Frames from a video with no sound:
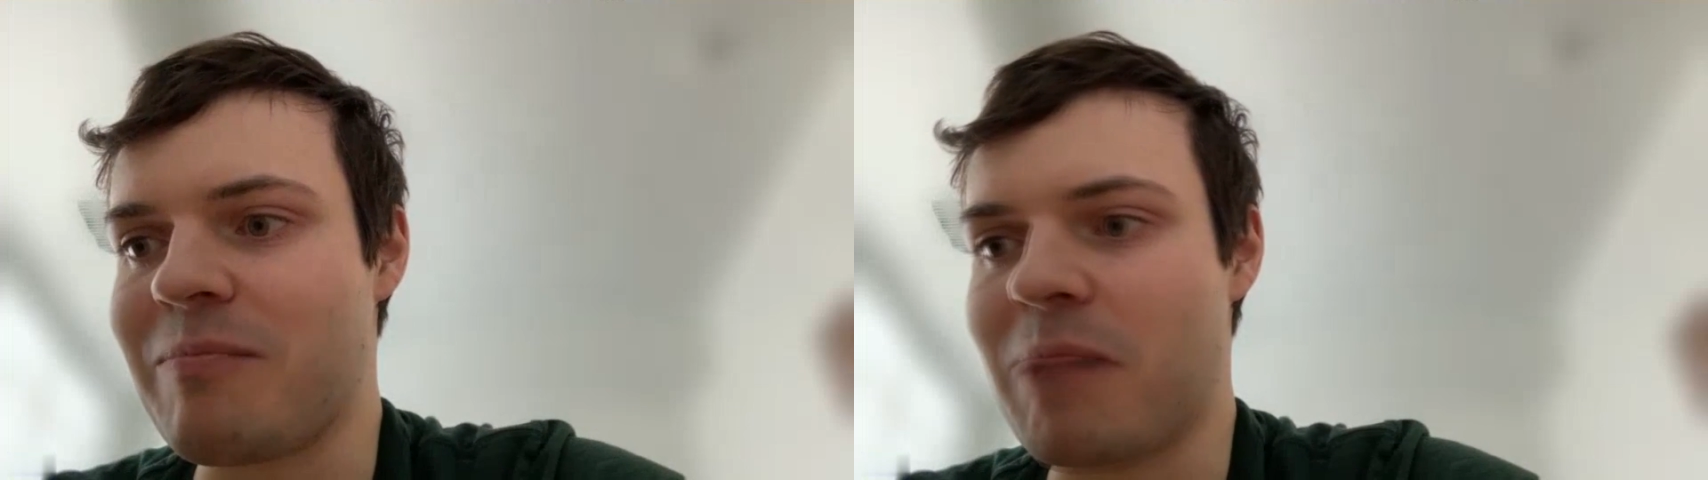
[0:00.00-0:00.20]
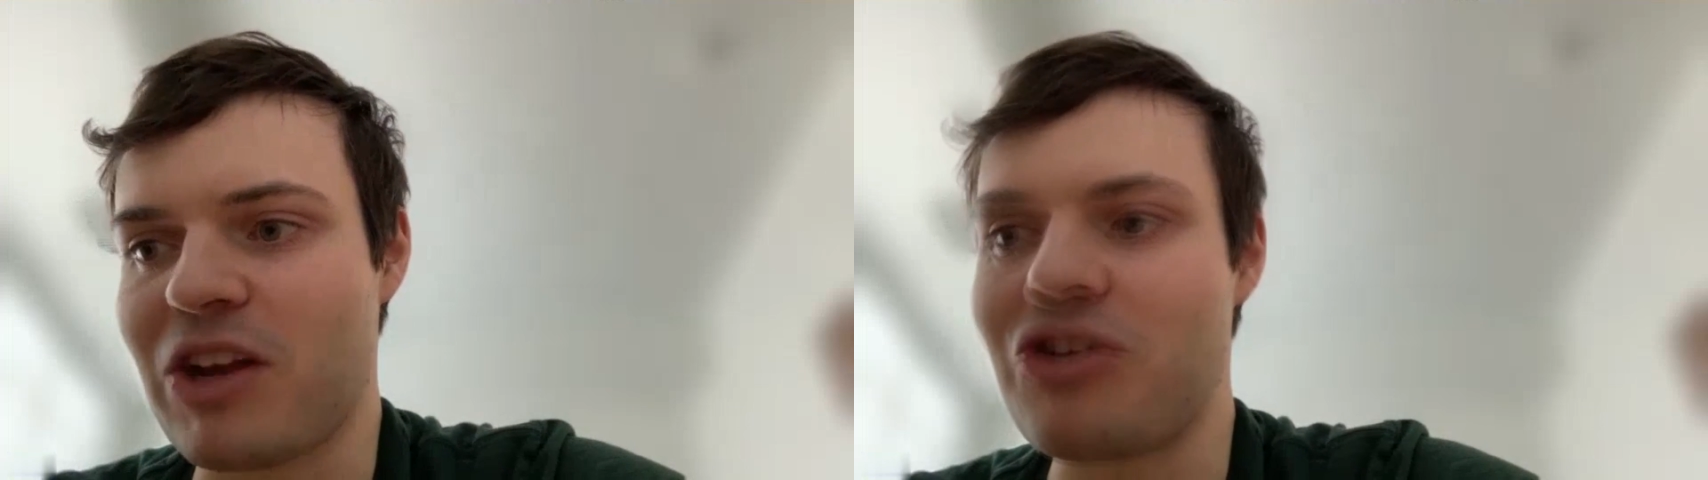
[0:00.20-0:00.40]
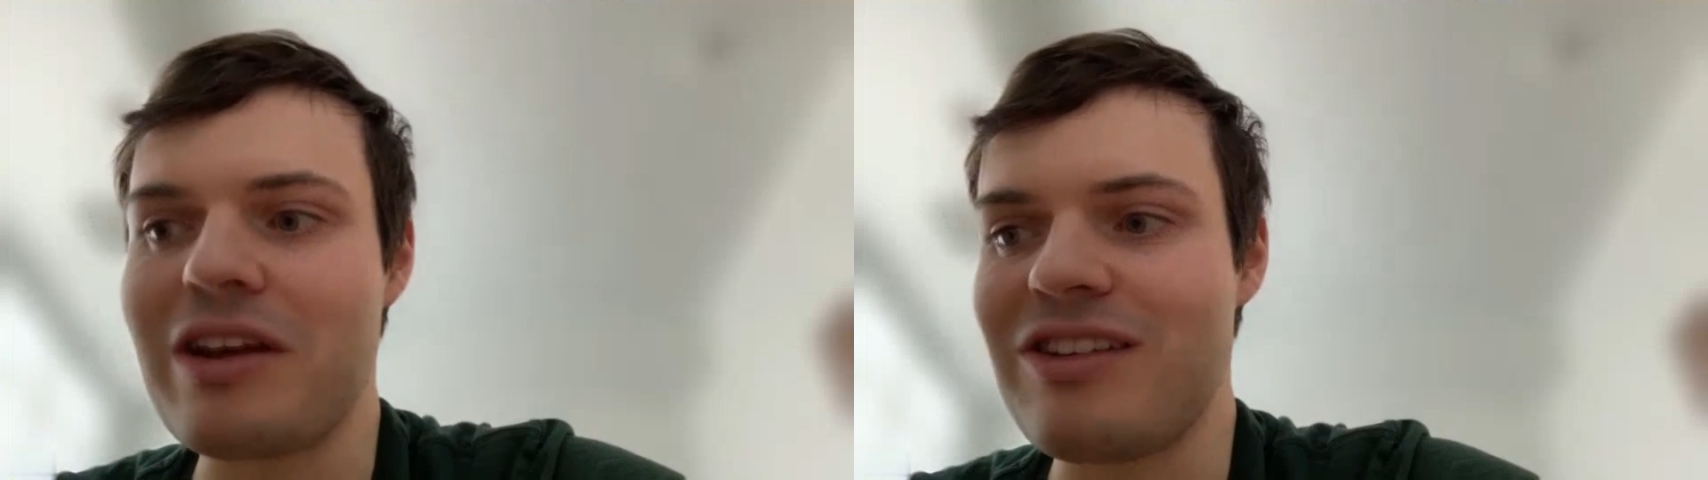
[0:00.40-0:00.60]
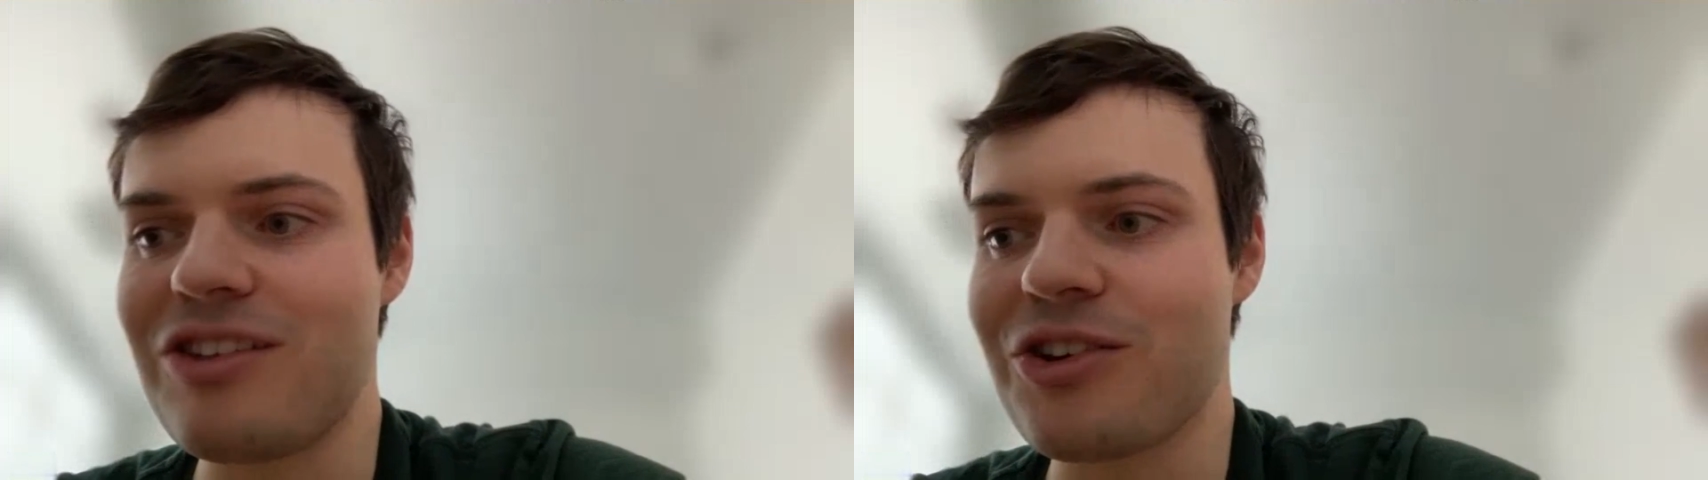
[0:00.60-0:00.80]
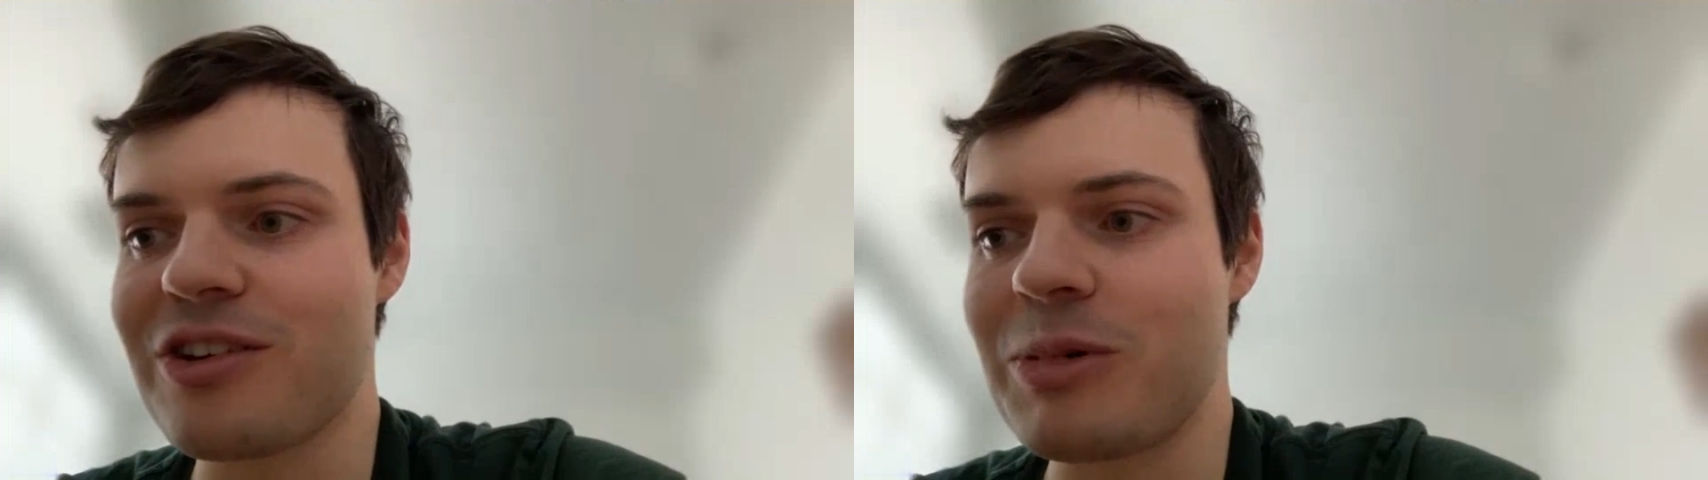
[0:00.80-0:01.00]
much
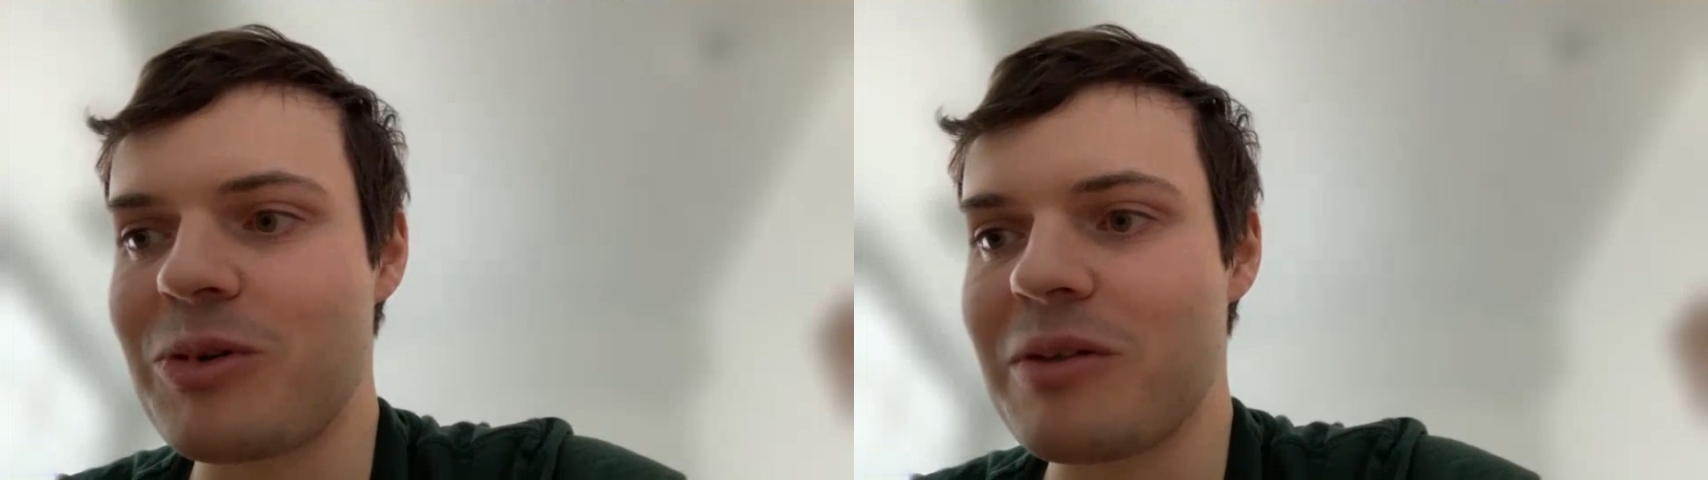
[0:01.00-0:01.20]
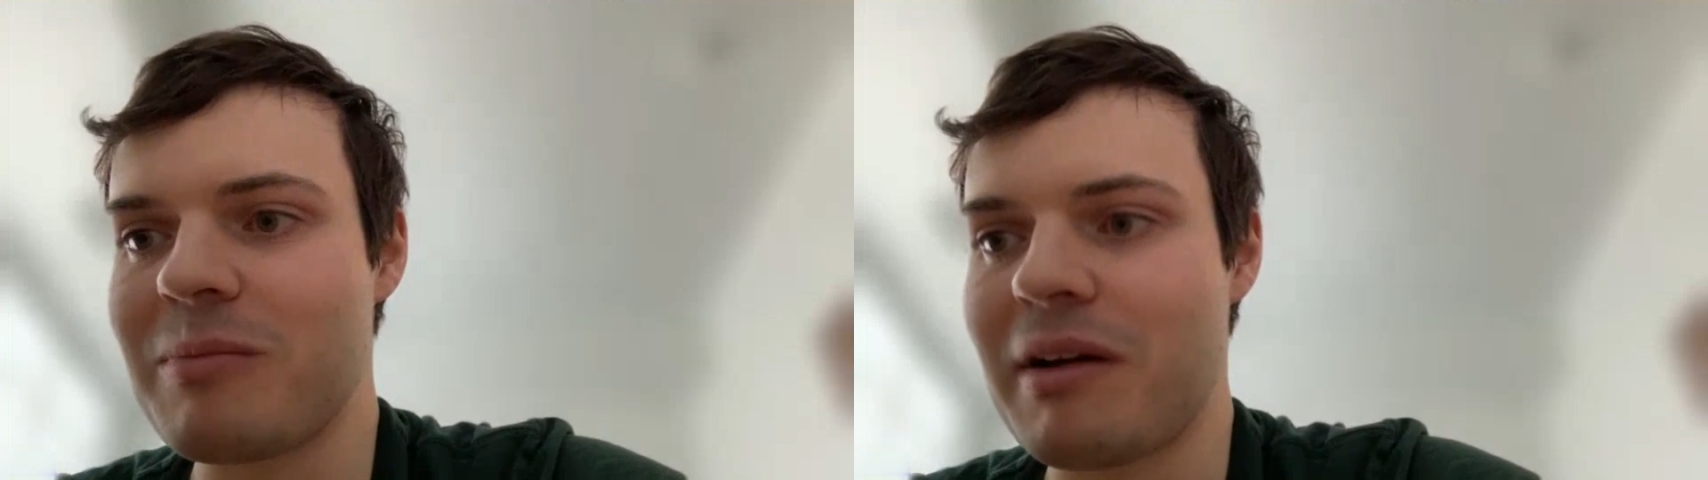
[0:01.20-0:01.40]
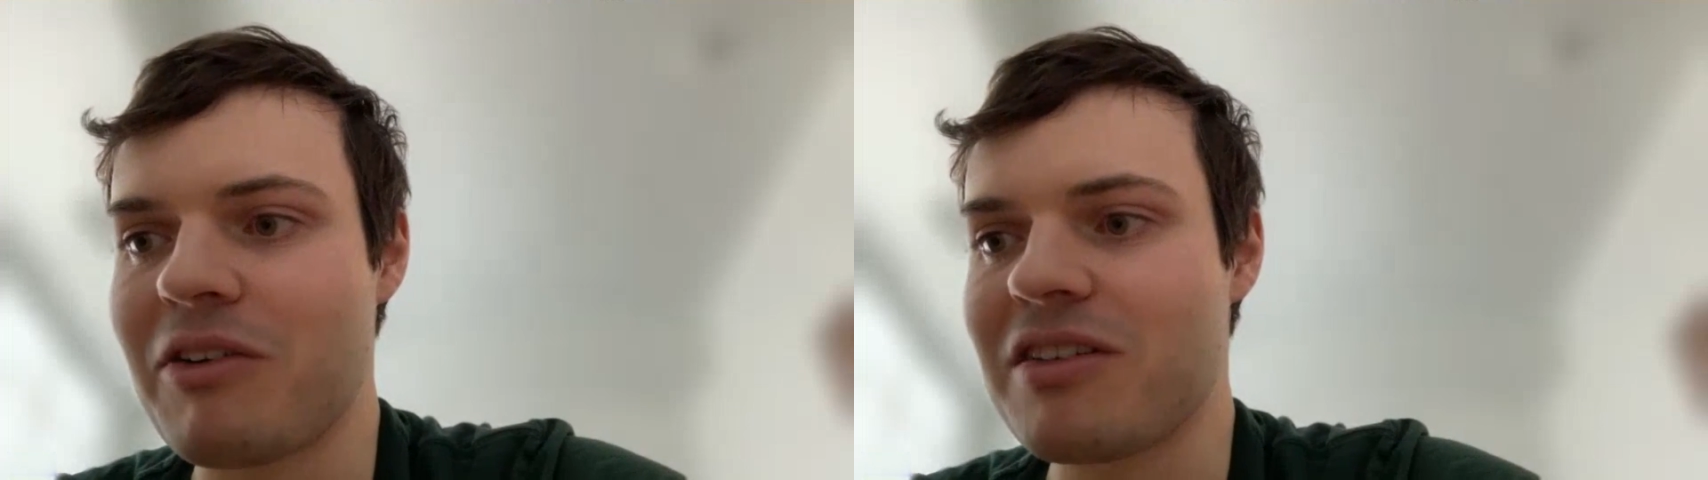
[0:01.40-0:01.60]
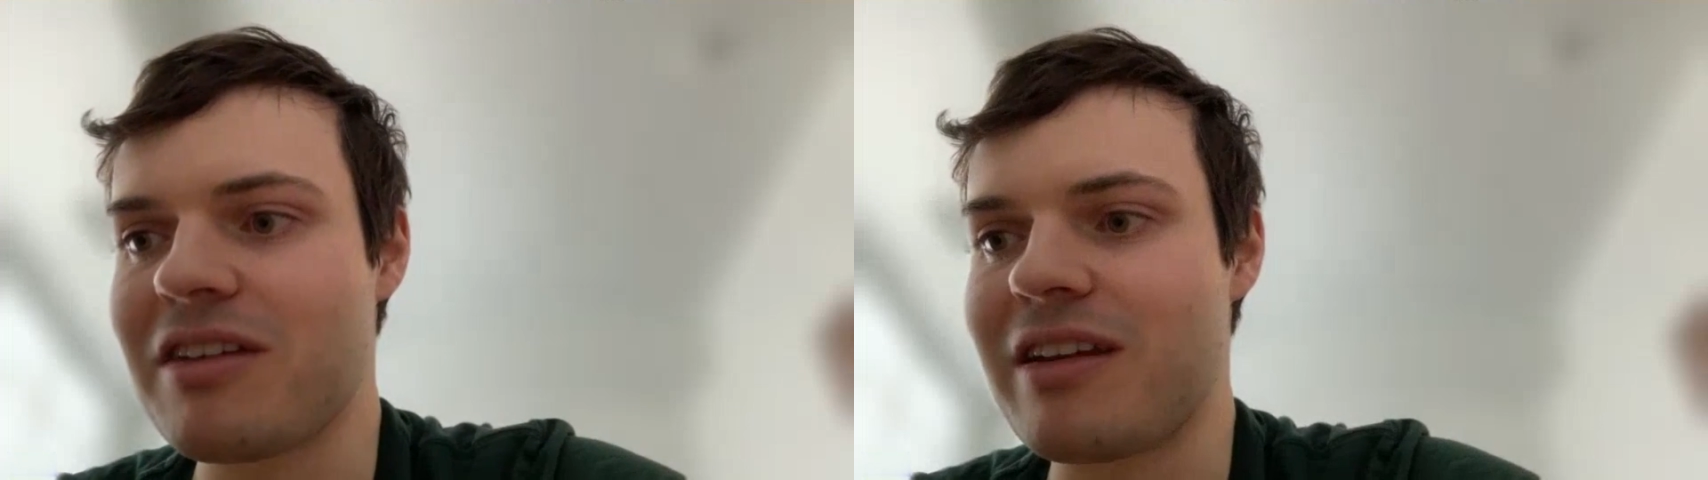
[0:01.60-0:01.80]
easier to build in Paris,